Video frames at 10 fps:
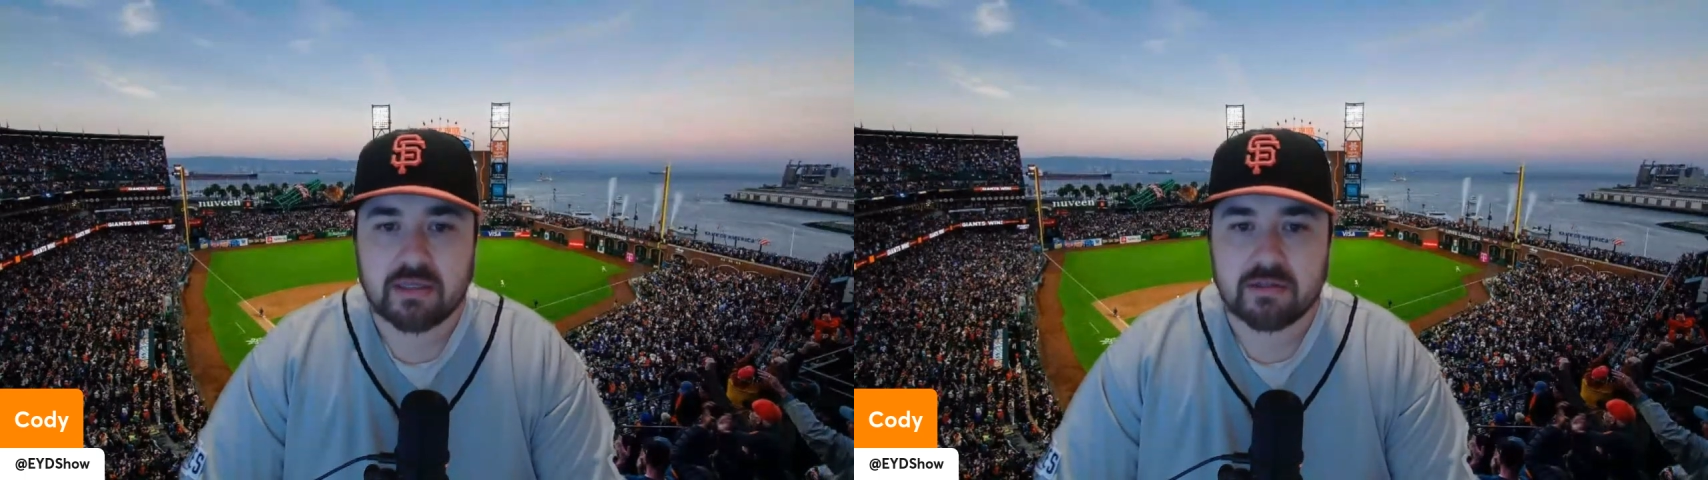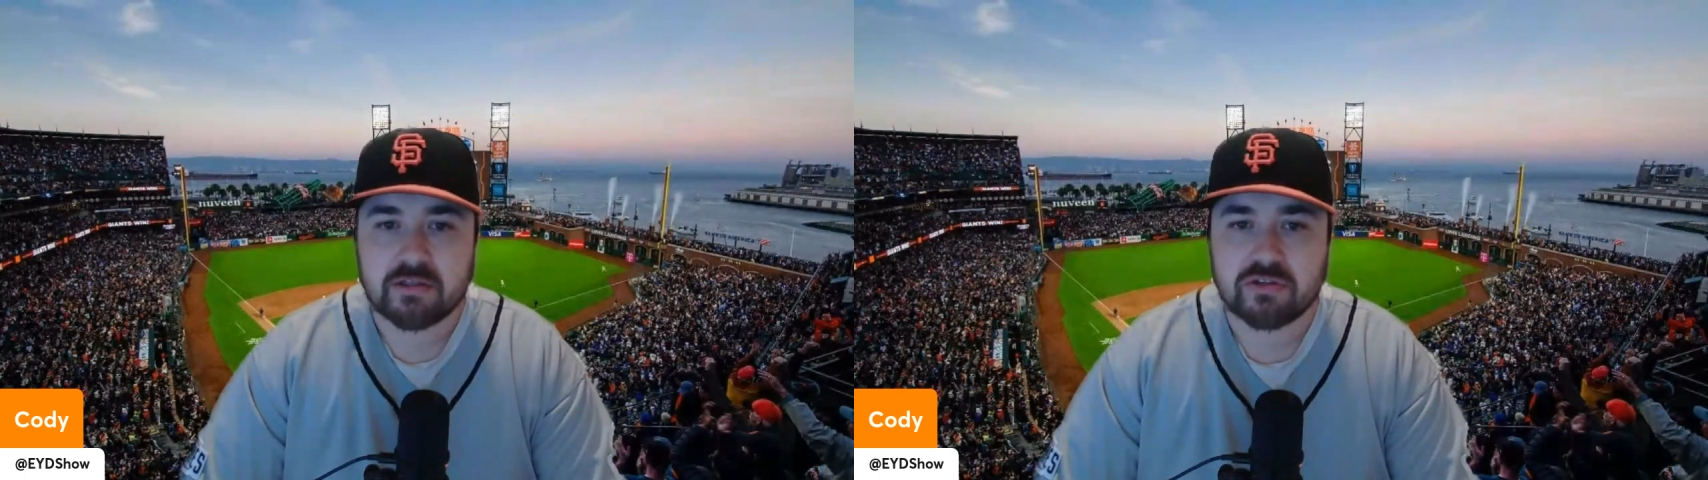
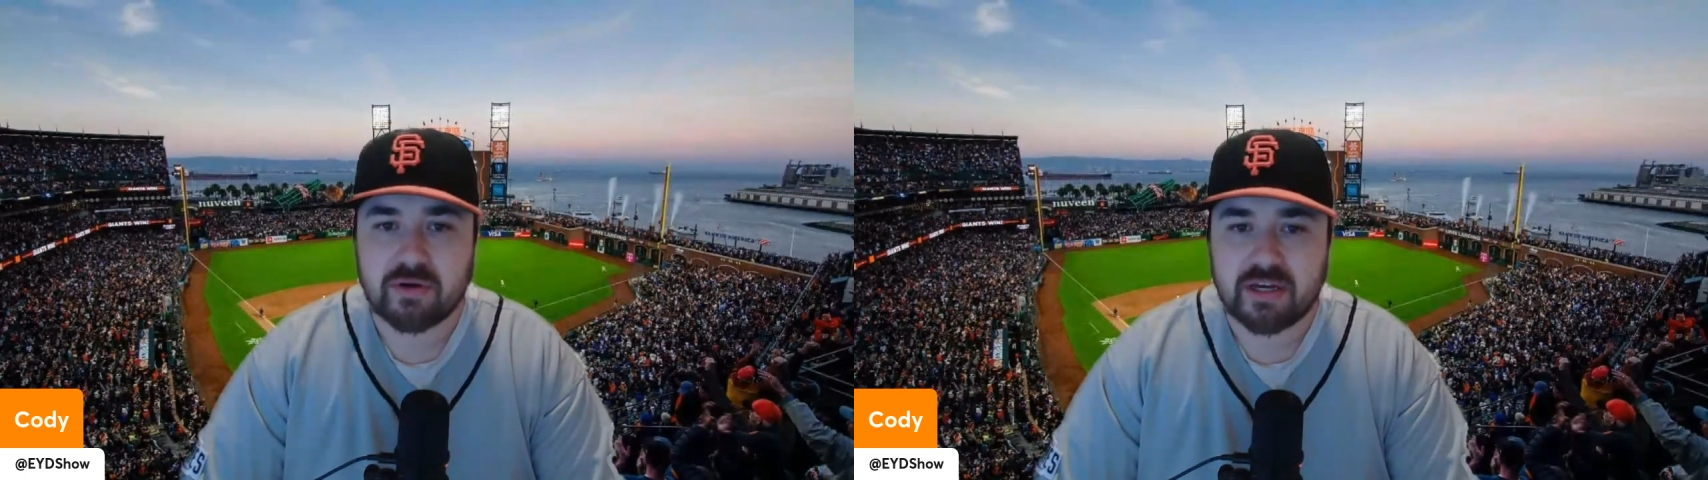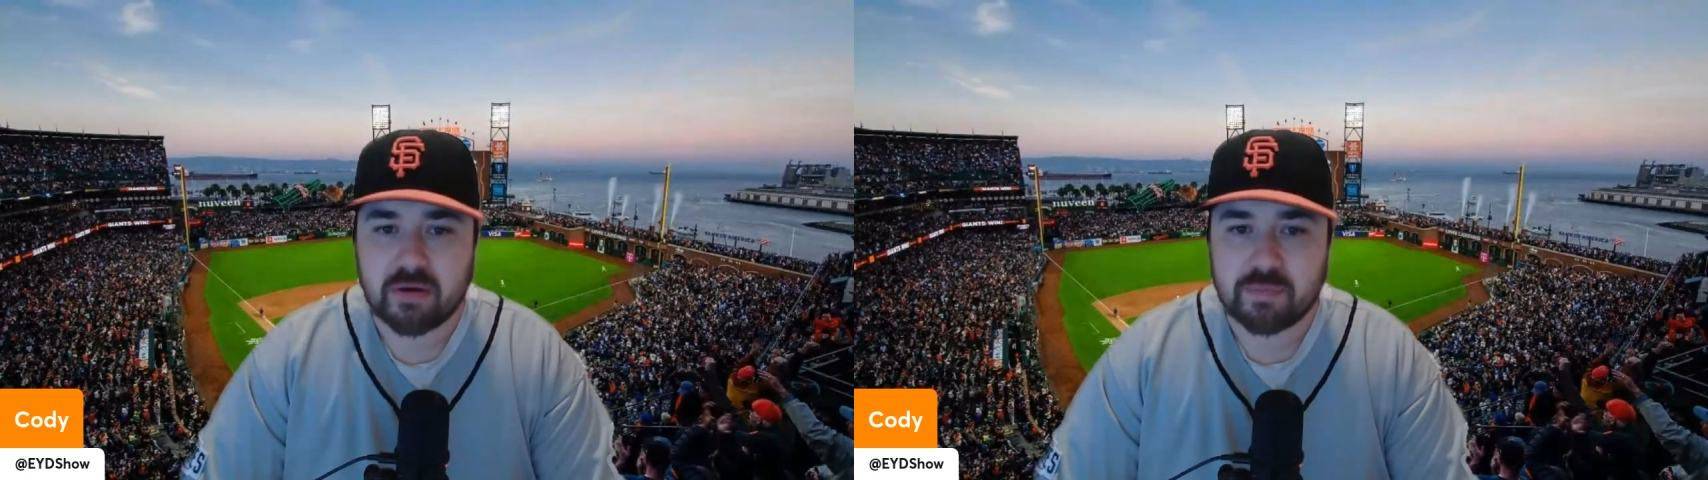The
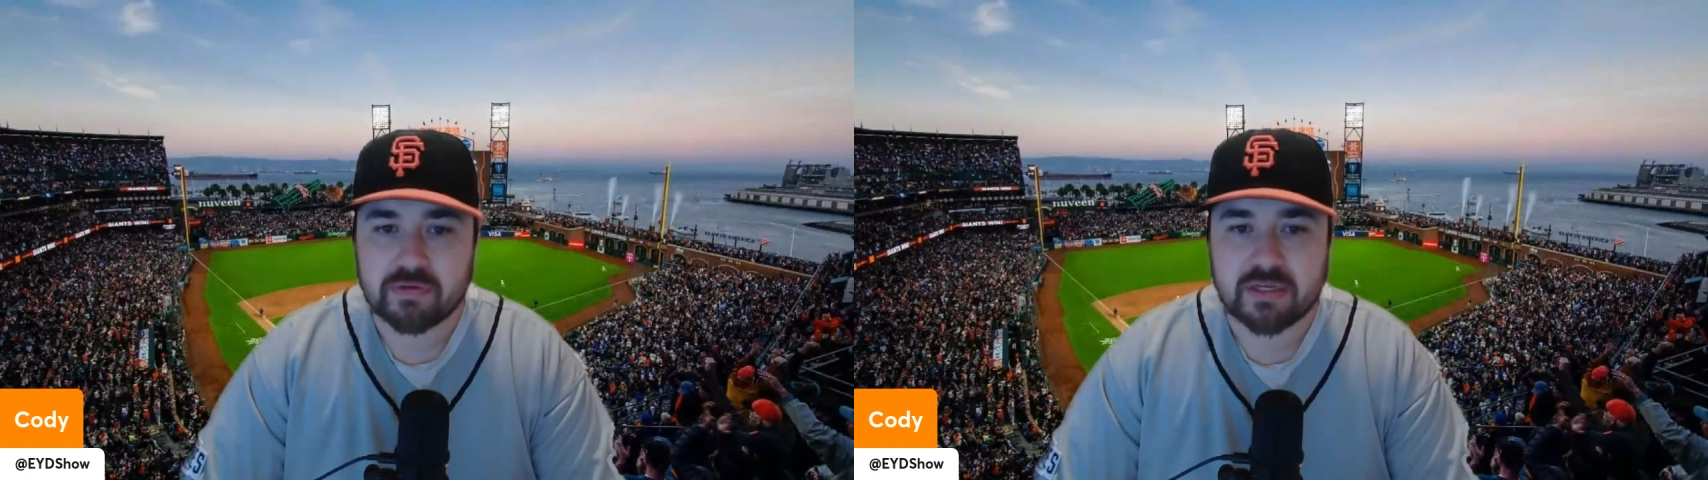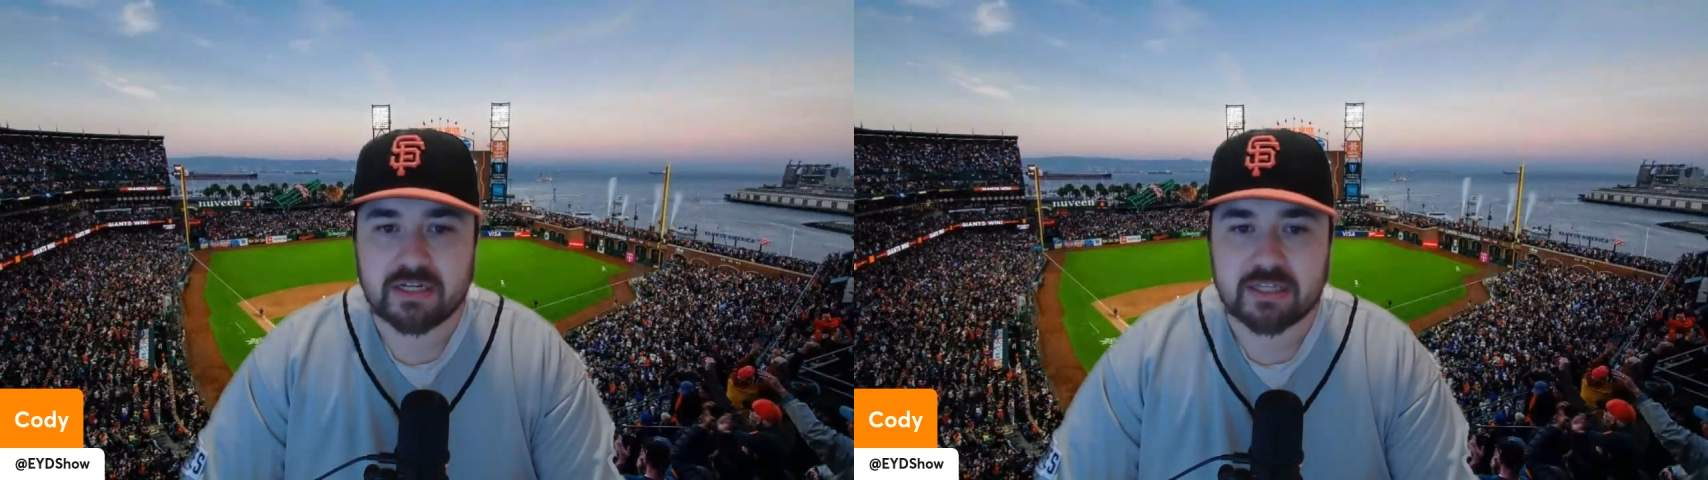strikeout
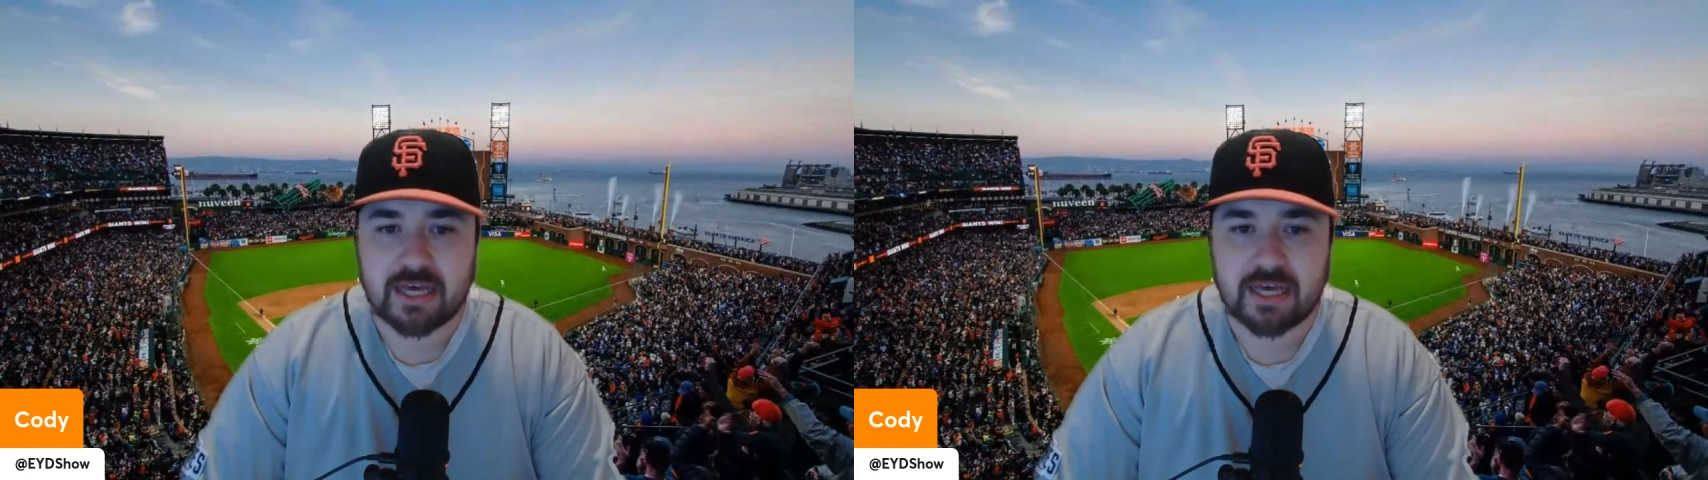percentage